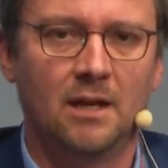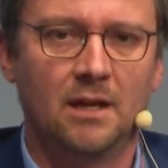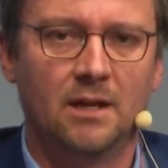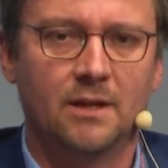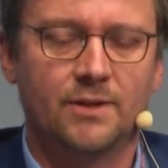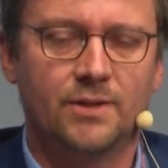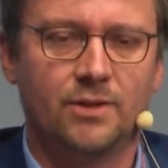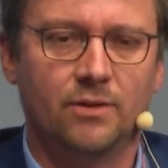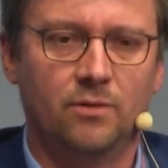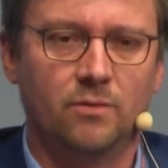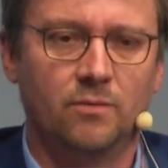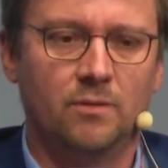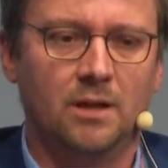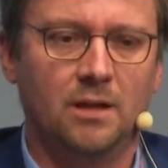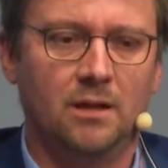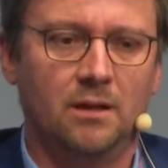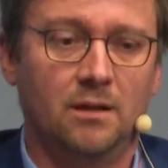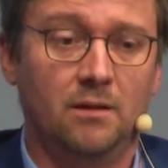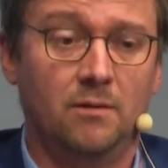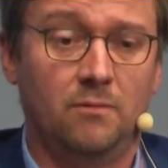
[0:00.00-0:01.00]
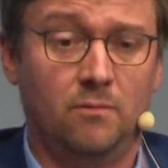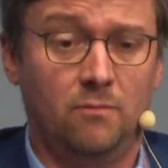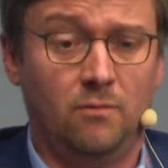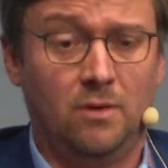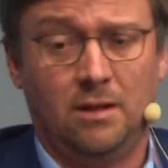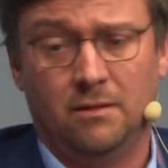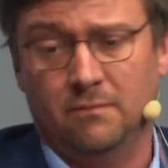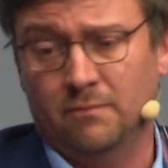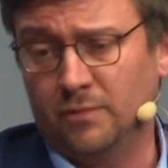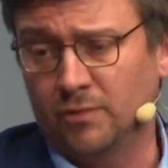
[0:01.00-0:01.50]
So,
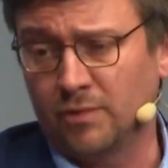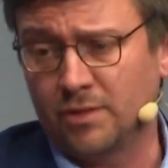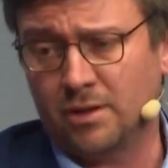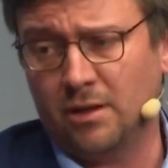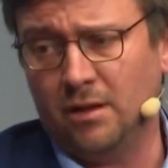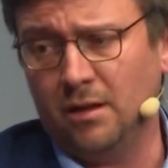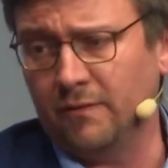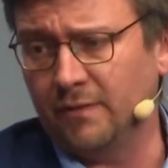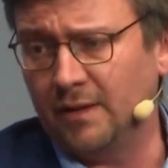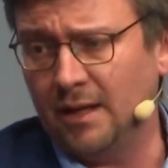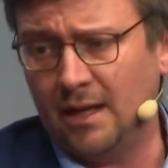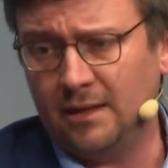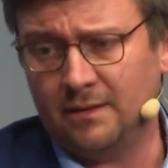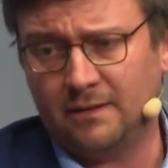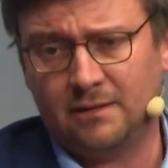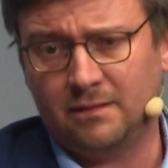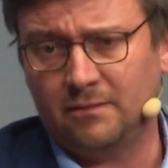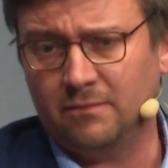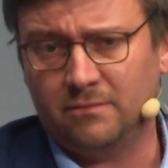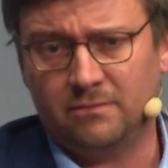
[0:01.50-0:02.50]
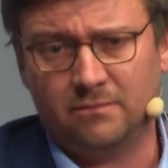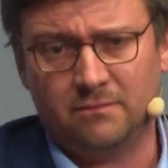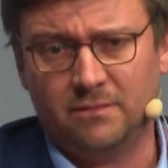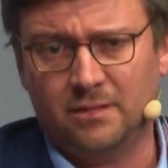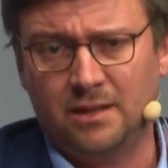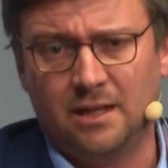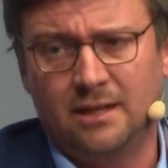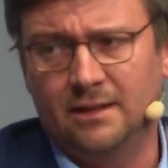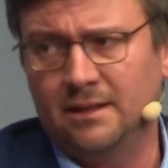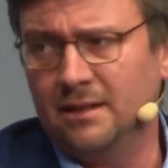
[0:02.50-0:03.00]
well, to solve that,
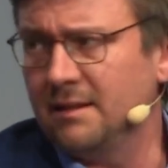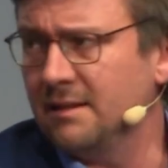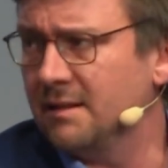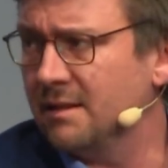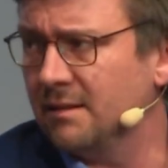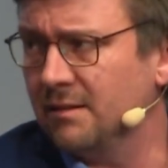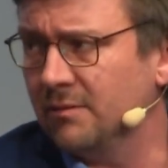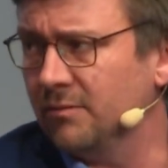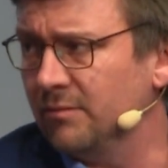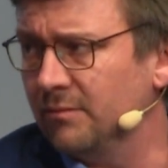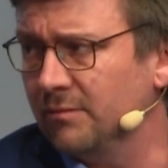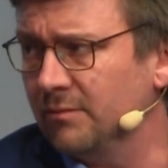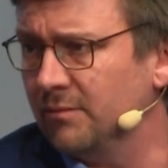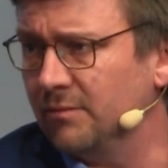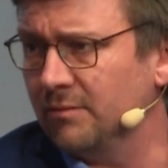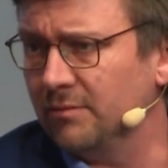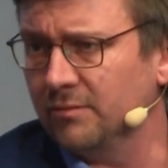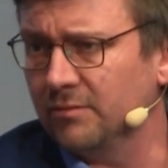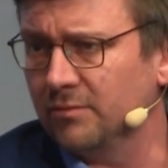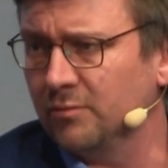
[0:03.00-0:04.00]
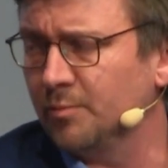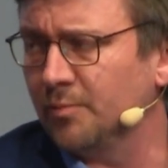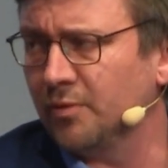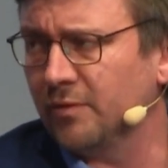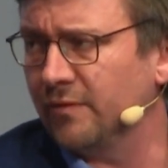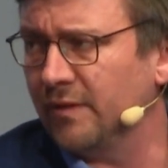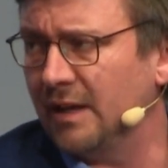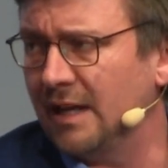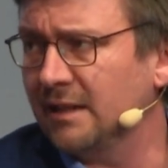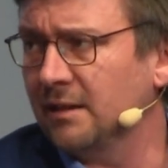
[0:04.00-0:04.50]
the idea is to
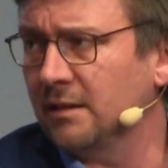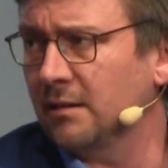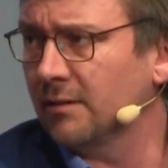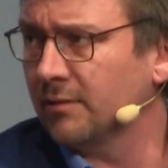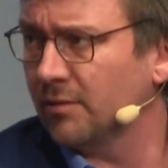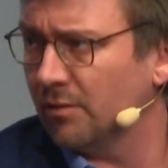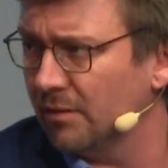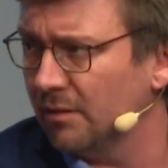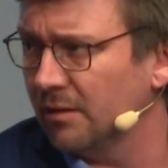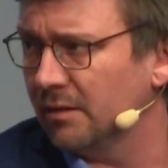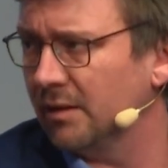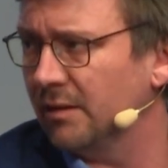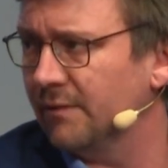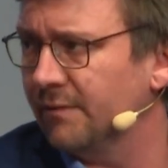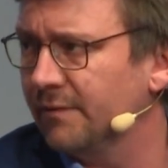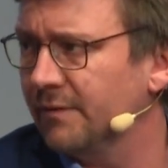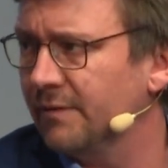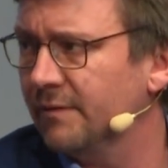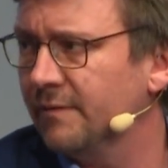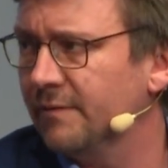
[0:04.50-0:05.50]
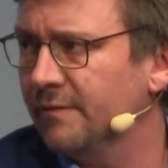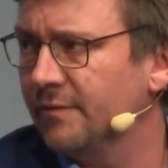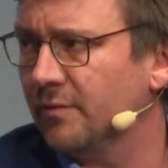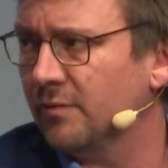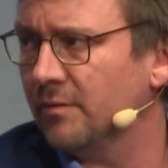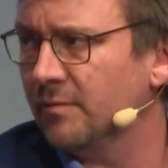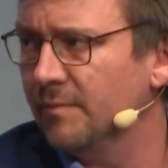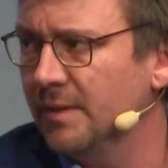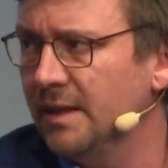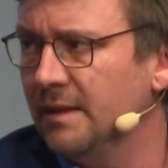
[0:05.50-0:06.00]
provide an alternative
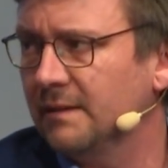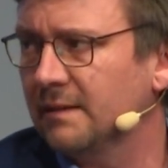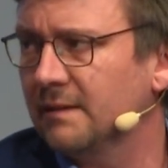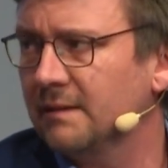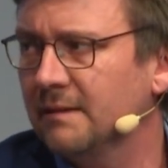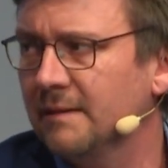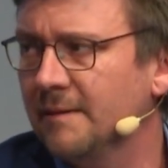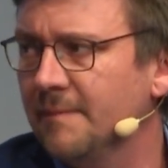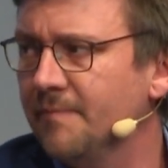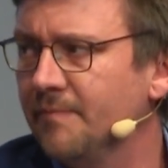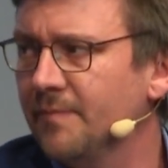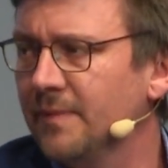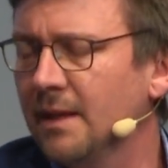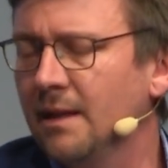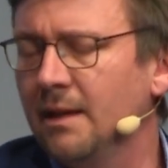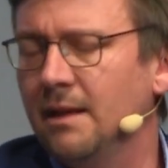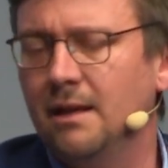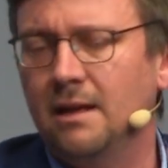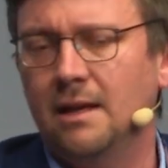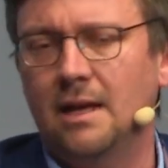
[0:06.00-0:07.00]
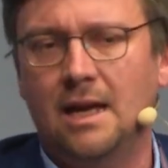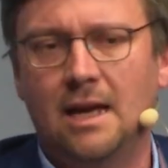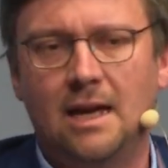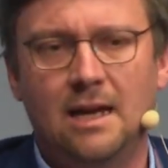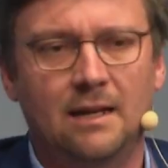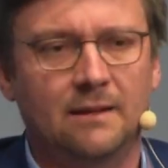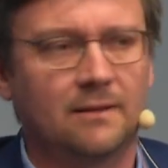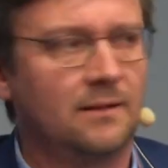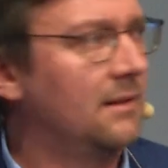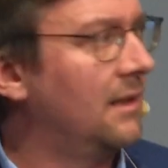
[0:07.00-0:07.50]
for meat.
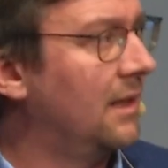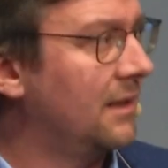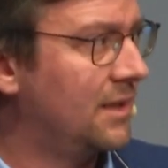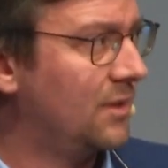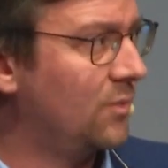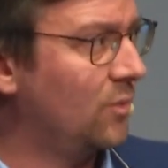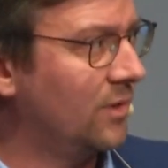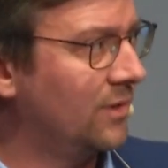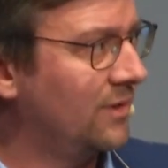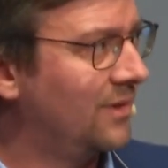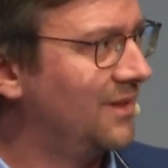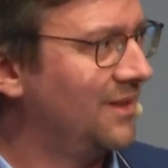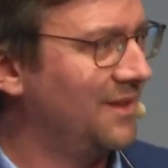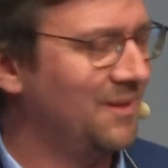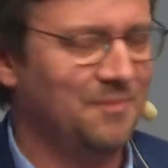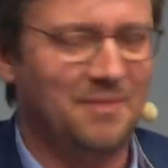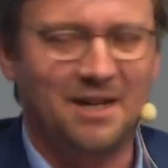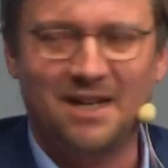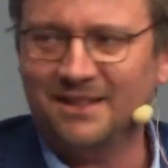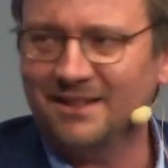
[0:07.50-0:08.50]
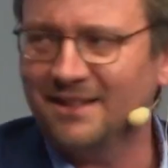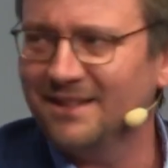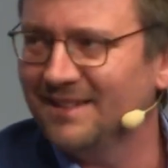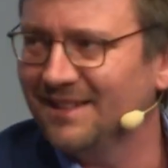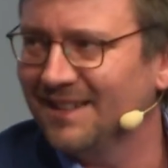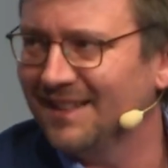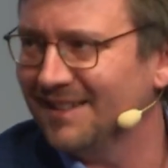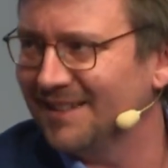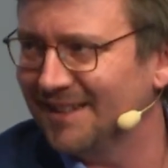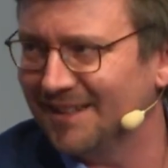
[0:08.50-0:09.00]
And that's what
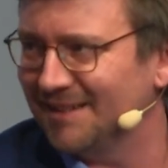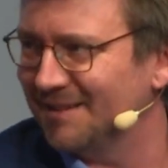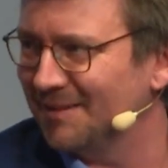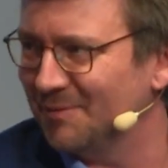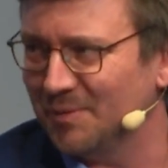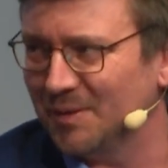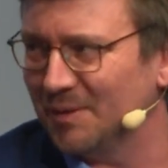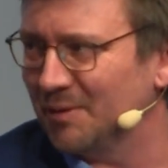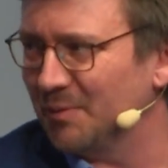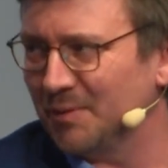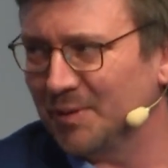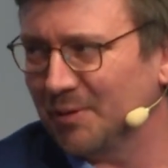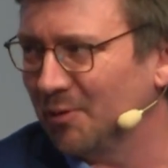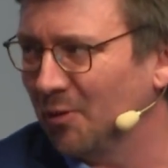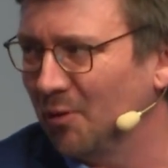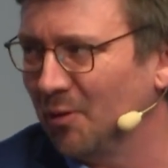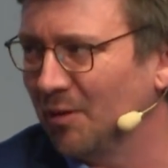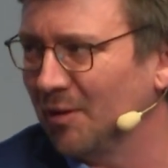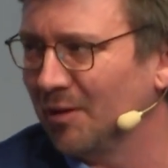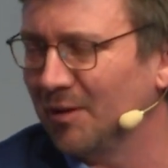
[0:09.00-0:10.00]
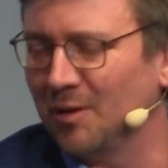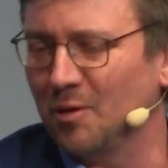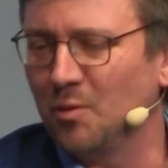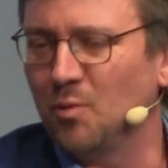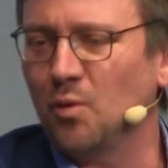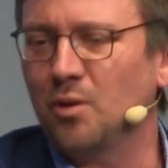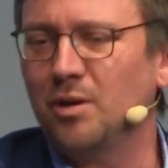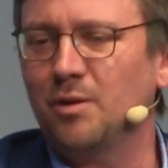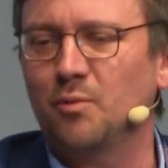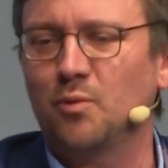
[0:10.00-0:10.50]
Maarten and we are all
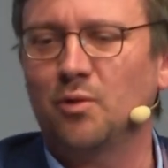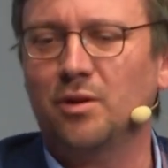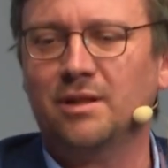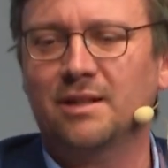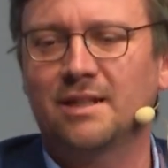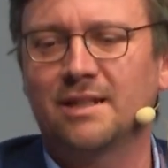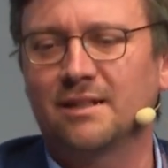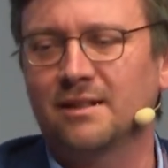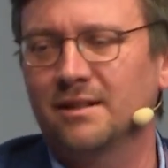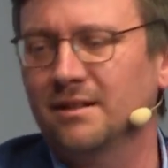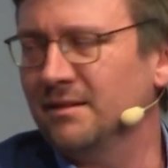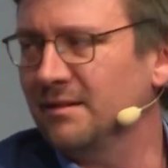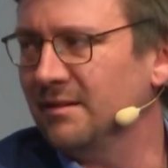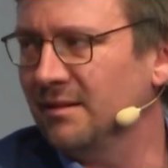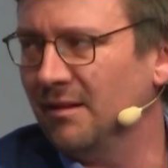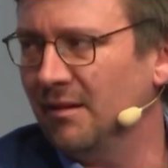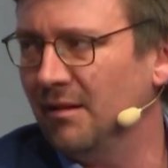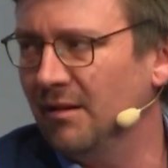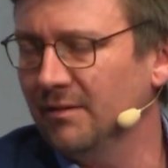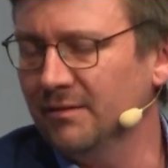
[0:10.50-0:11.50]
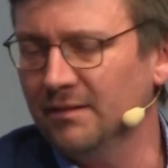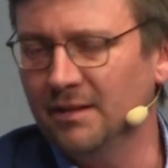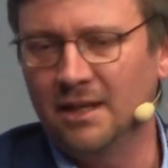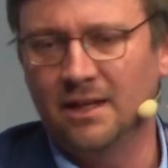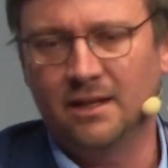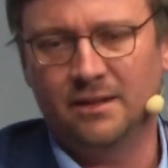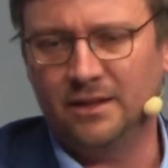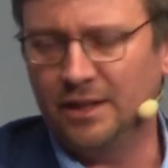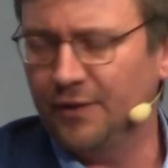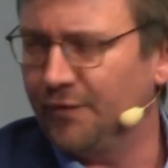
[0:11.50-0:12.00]
working on.
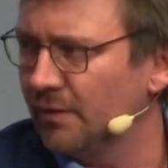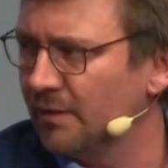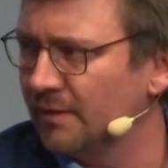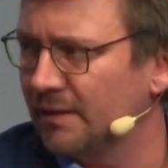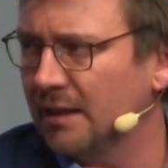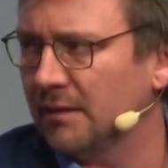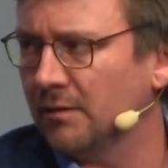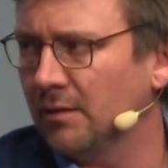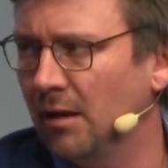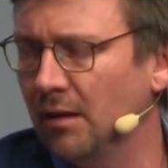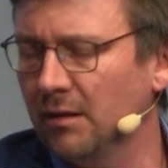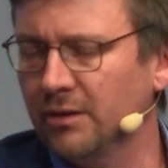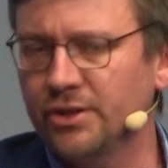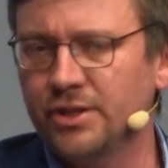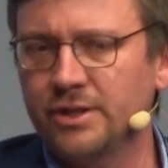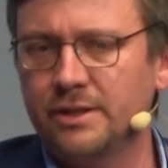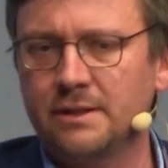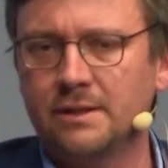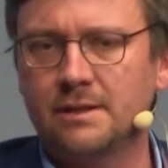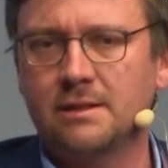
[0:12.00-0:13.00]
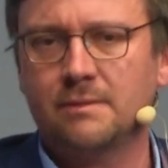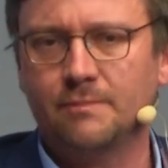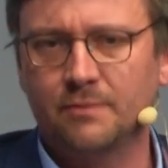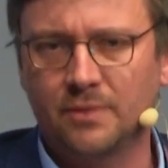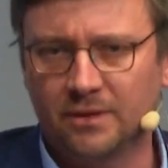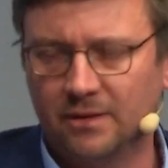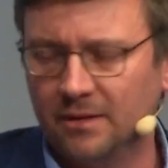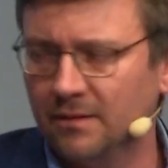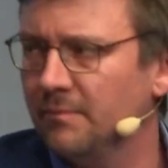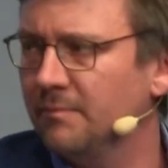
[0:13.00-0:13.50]
Different technologies,
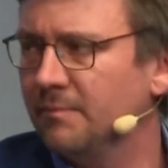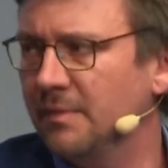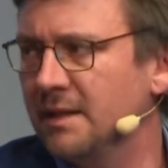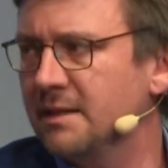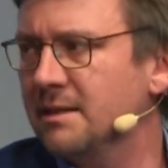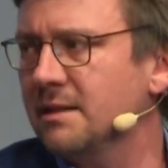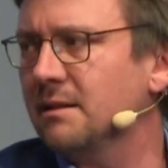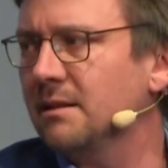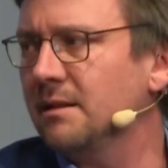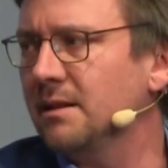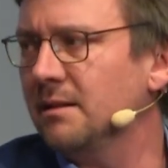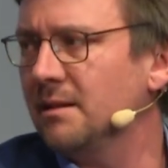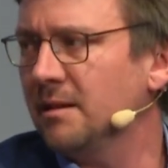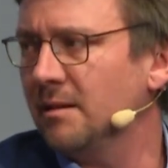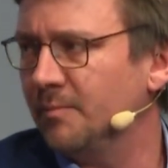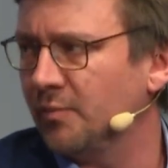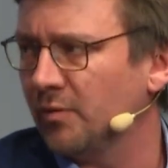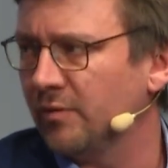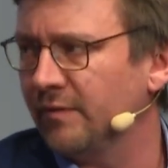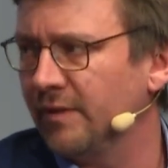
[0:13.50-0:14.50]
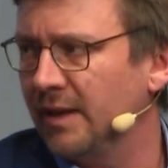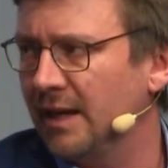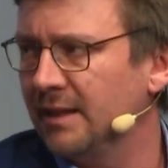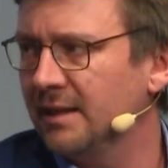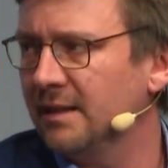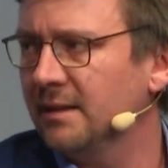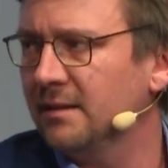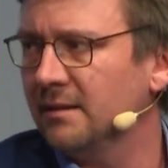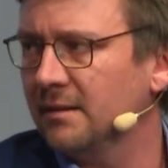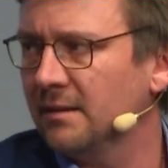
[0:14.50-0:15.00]
but basically
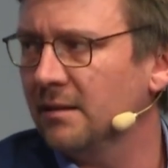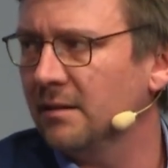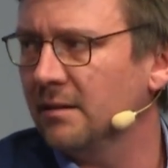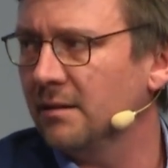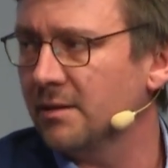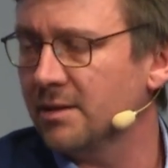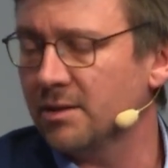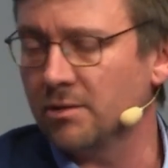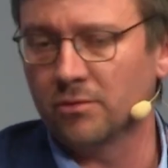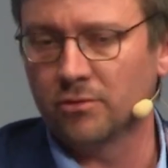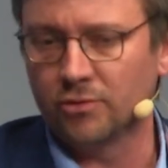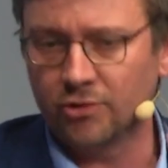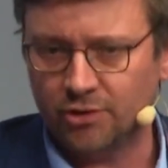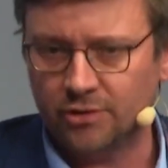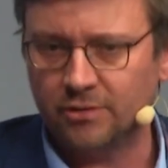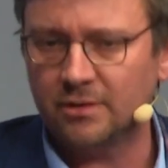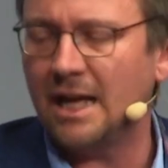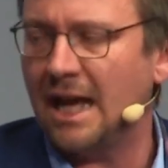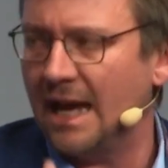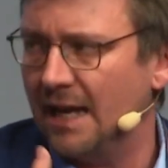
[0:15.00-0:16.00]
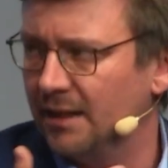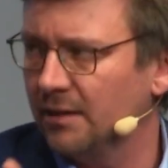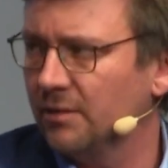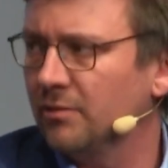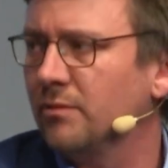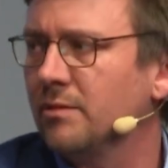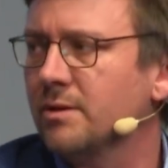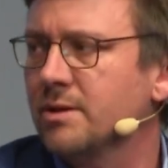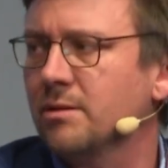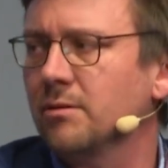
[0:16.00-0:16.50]
providing a solution, adding
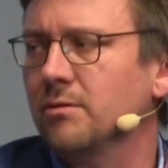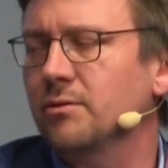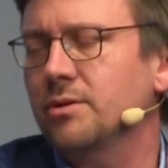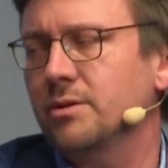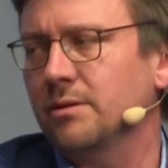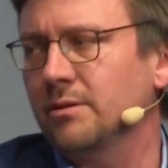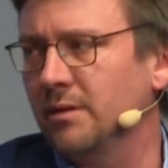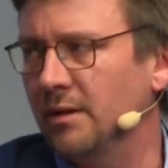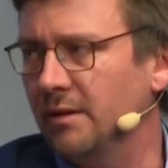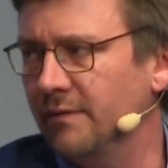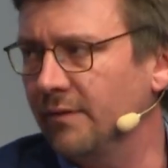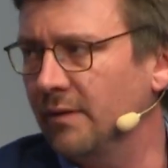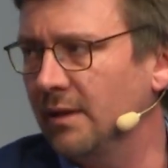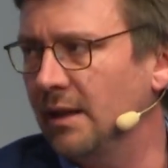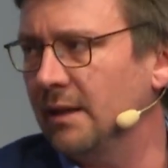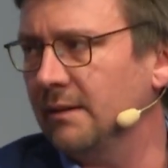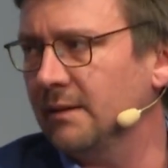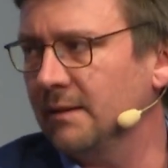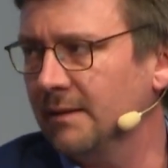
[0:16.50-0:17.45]
to the solution for that.